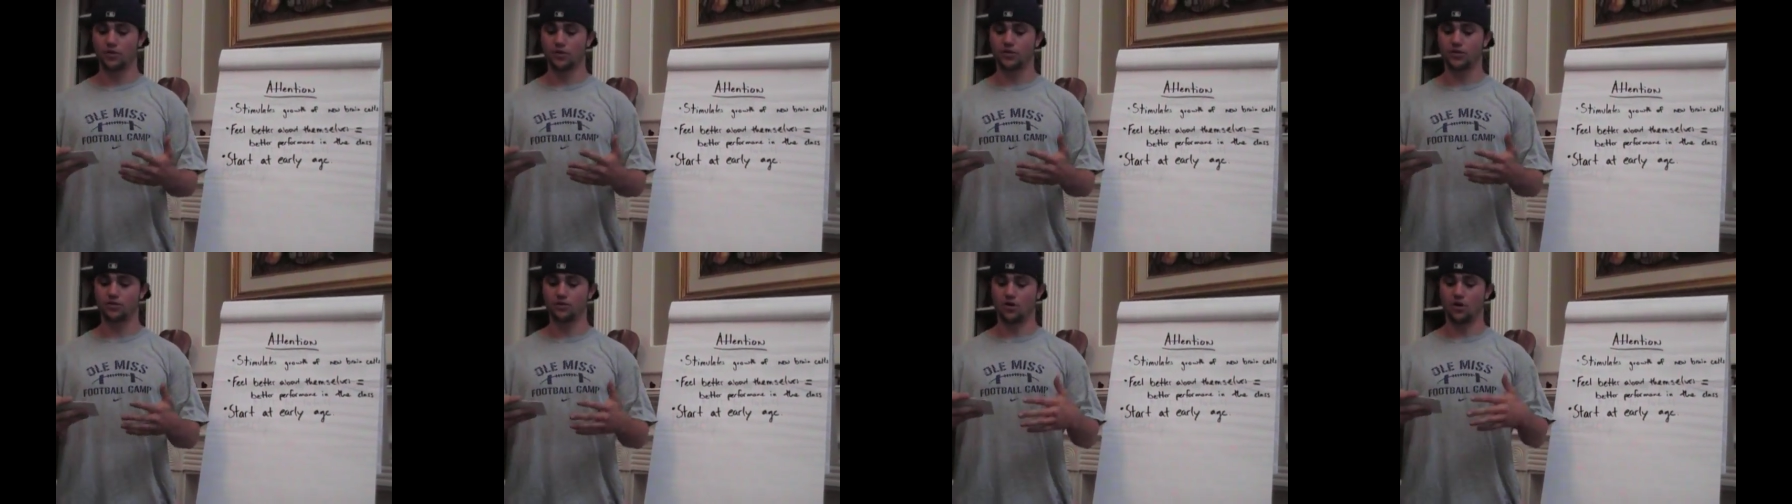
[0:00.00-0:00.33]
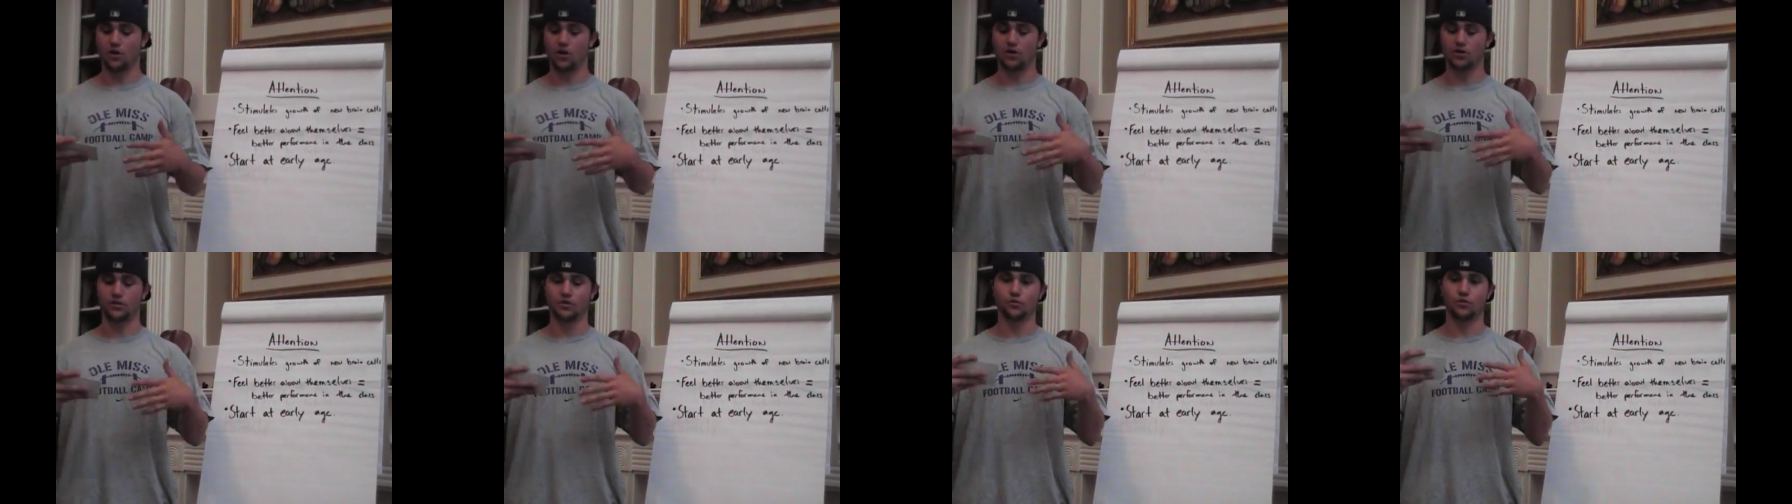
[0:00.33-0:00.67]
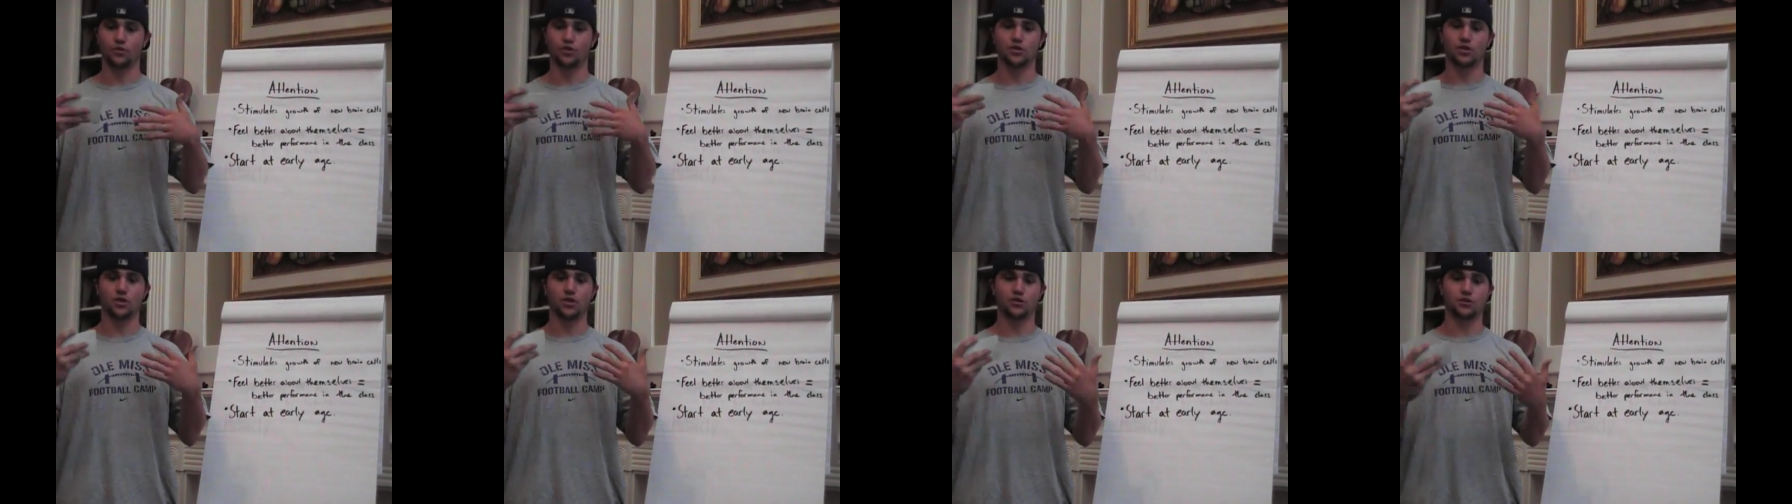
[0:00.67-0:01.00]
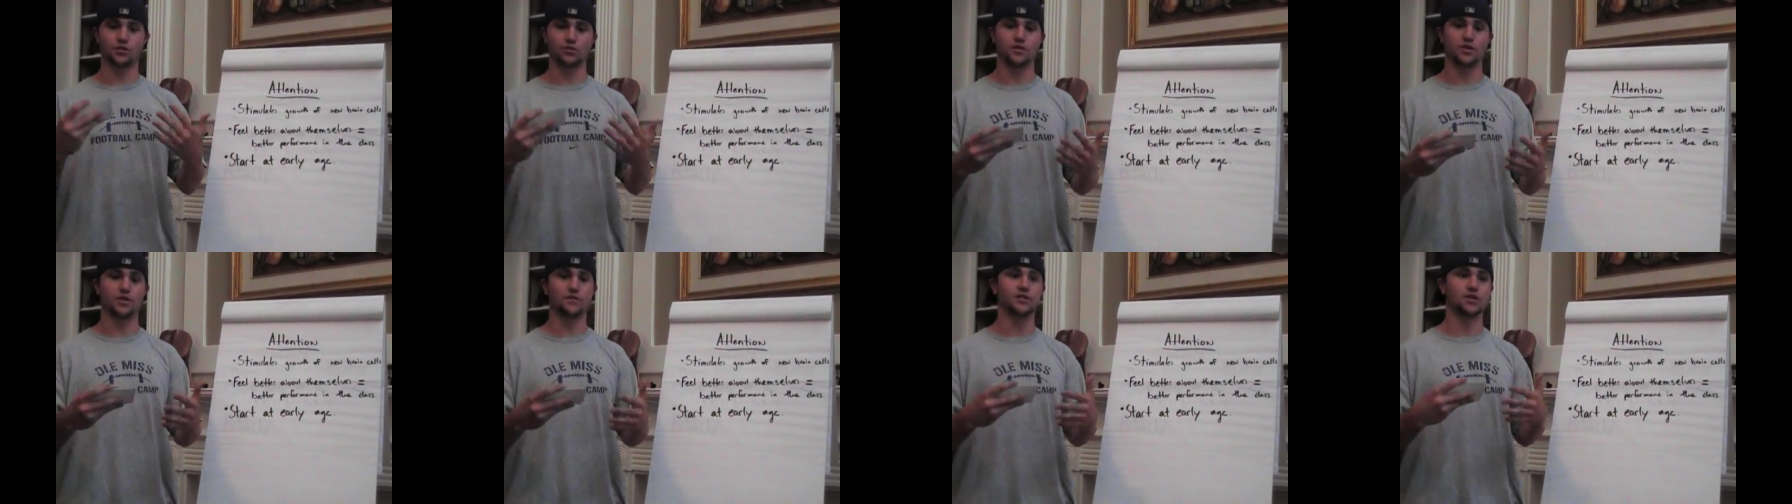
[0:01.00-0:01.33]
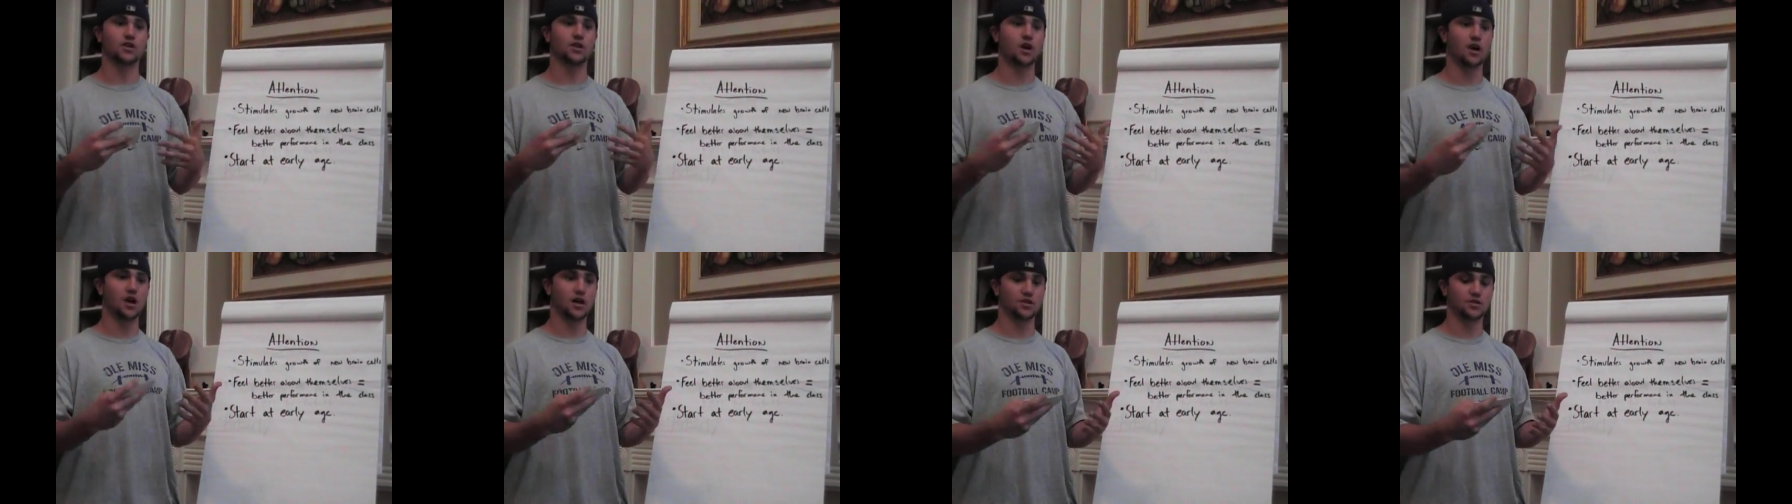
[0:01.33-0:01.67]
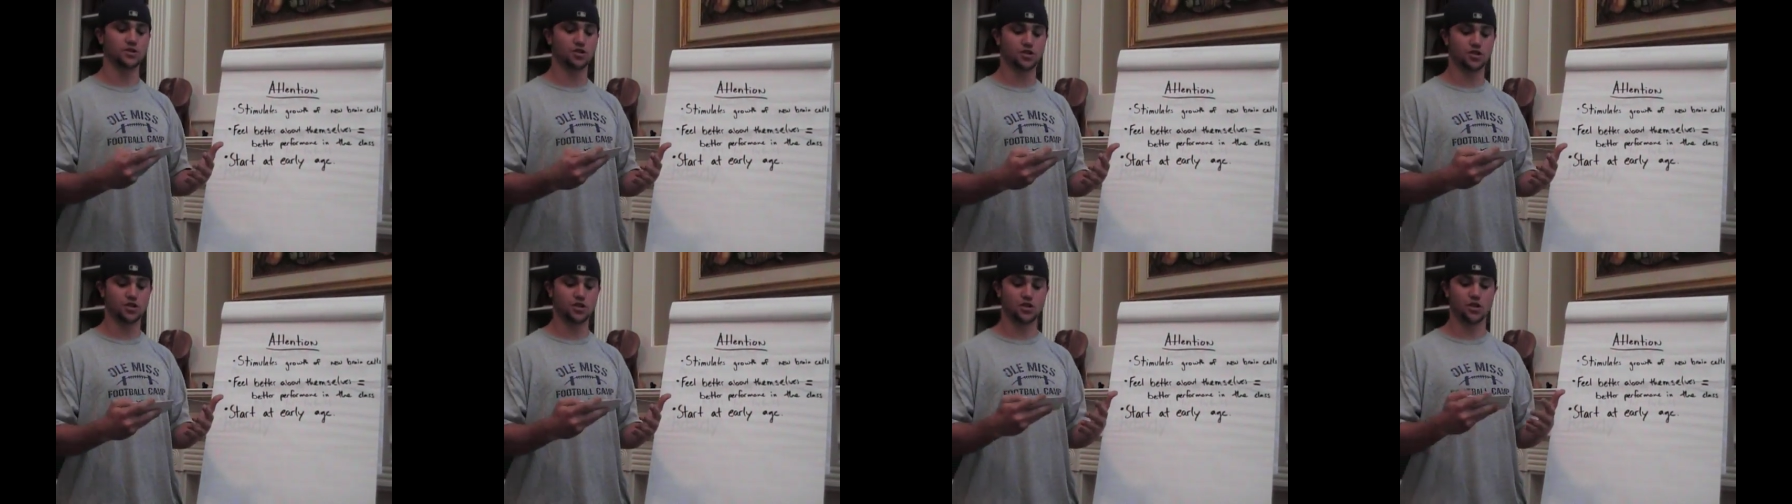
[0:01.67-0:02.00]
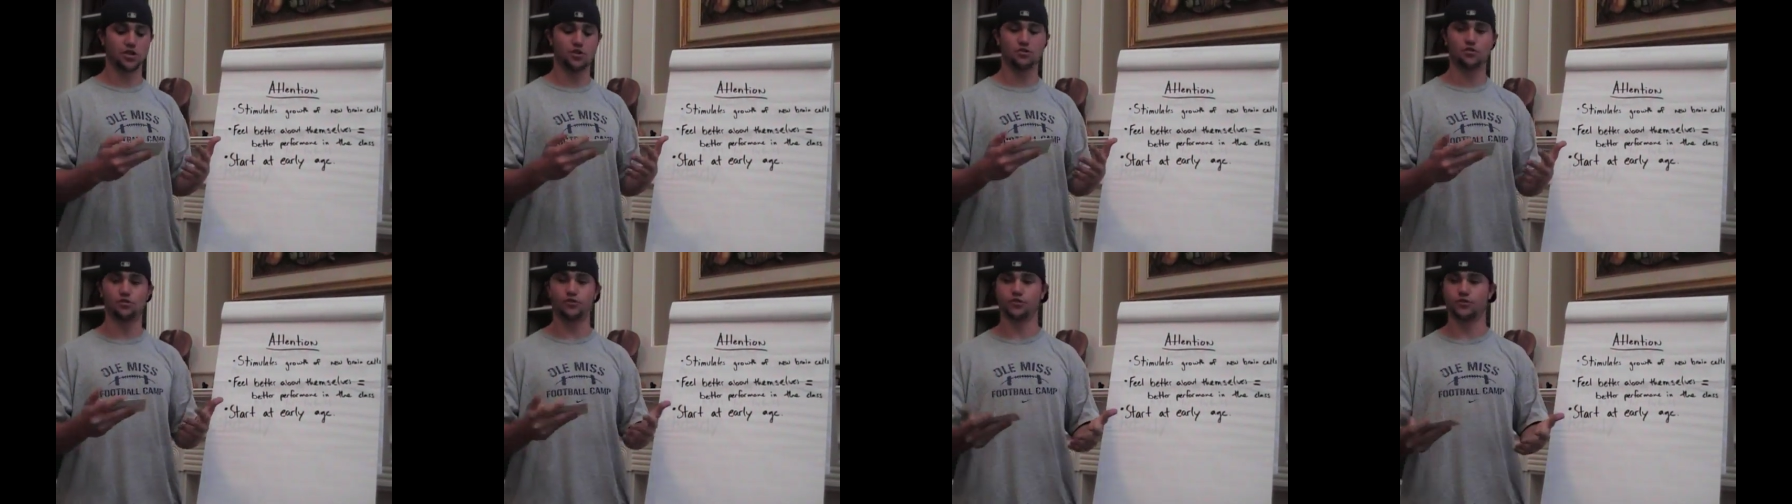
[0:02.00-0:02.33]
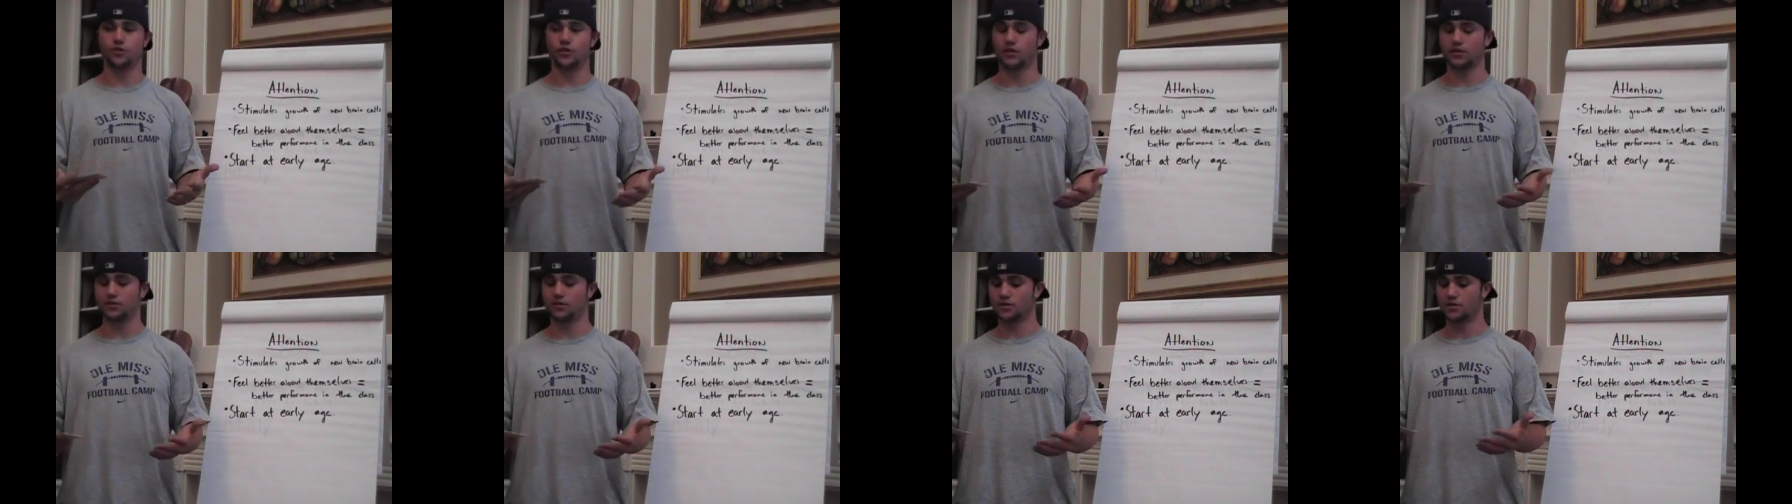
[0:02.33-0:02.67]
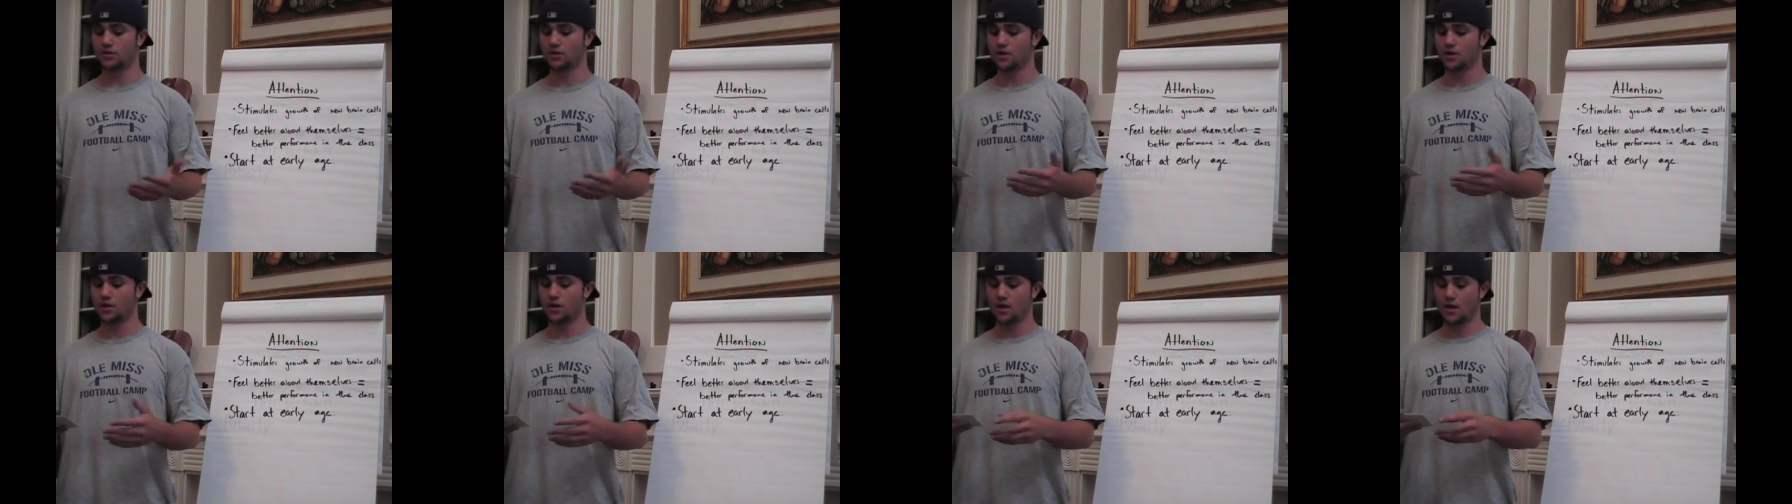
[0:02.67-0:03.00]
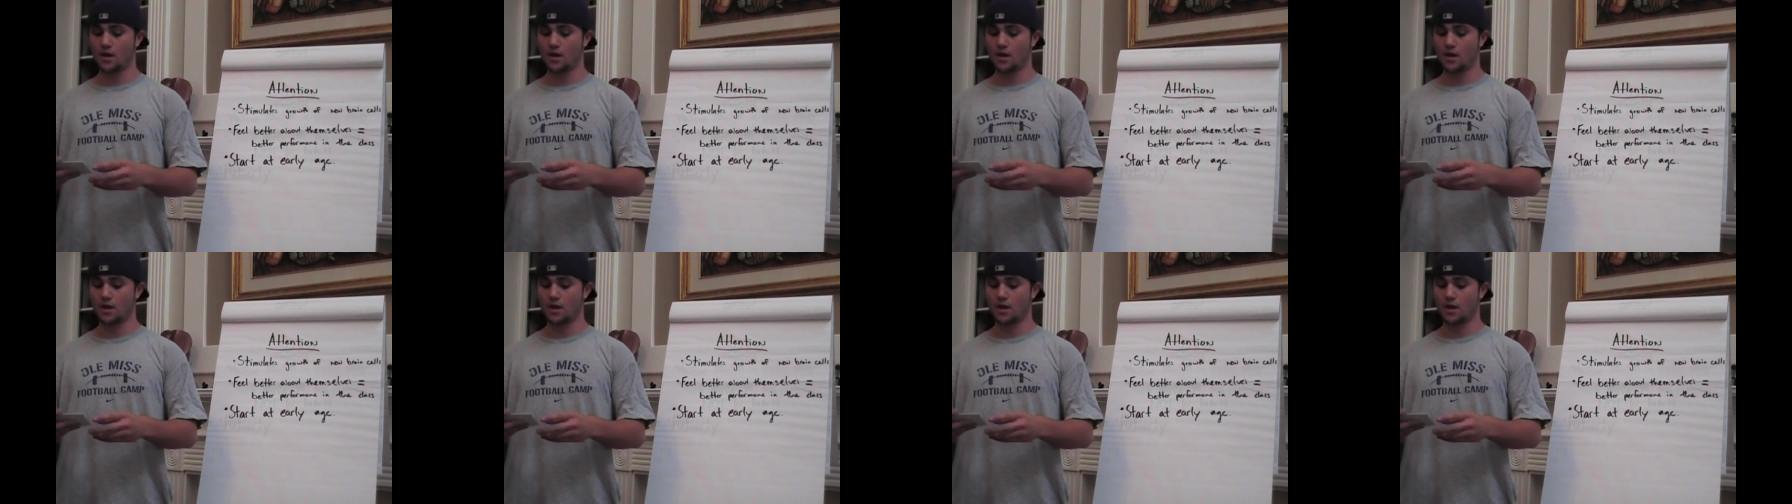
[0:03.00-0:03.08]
which also gives it oxygen and nutrients.